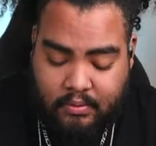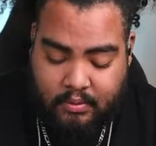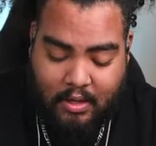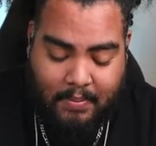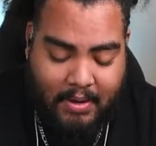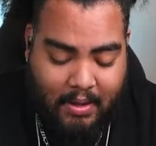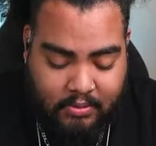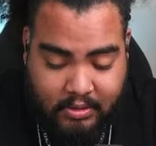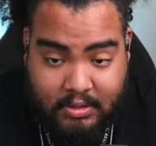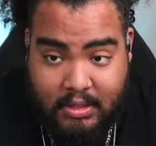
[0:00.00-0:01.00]
I mean, I was
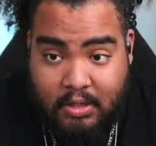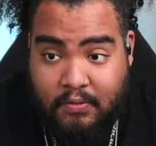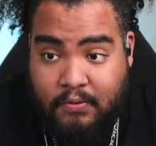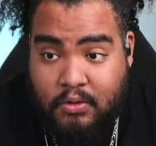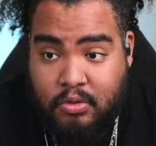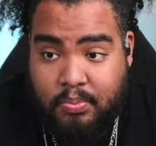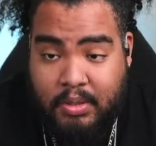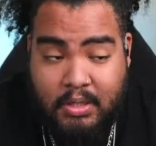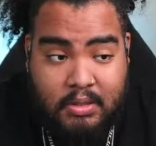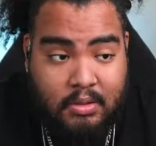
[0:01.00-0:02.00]
going to send you future
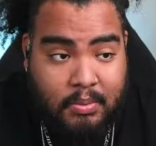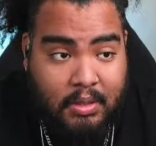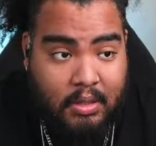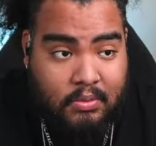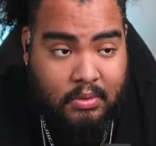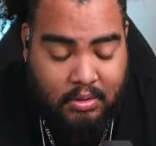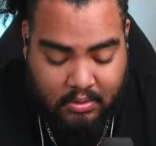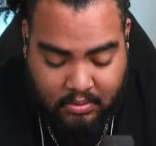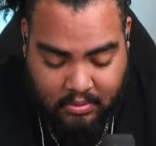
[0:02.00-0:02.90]
picks, to be honest with you.